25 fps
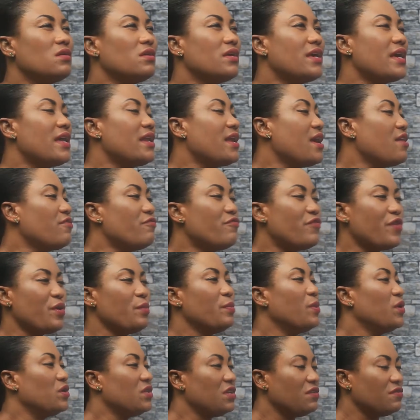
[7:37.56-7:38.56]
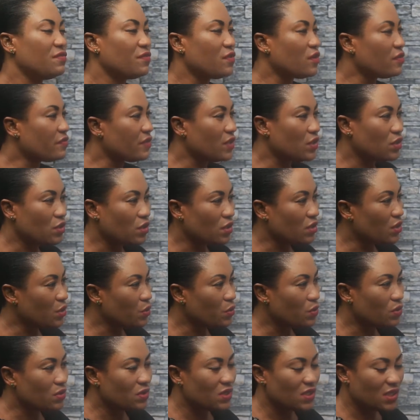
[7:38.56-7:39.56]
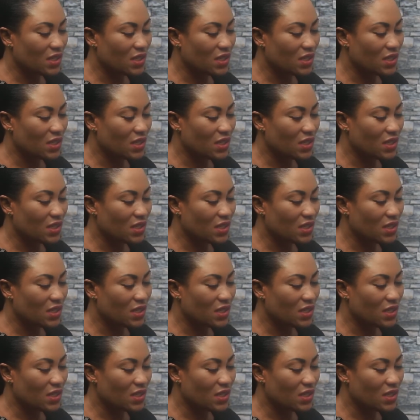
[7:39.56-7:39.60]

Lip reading: get everybody involved in Nollywood,